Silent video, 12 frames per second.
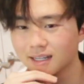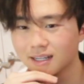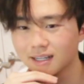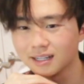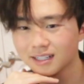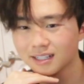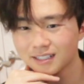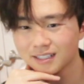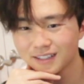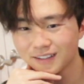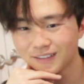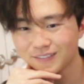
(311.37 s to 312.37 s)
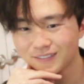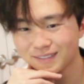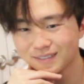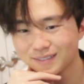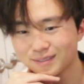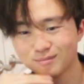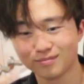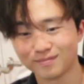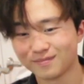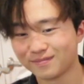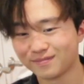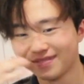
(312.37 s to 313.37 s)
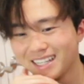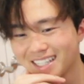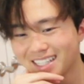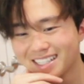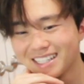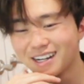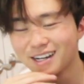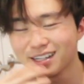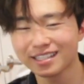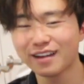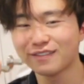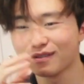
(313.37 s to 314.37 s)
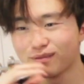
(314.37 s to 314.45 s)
aside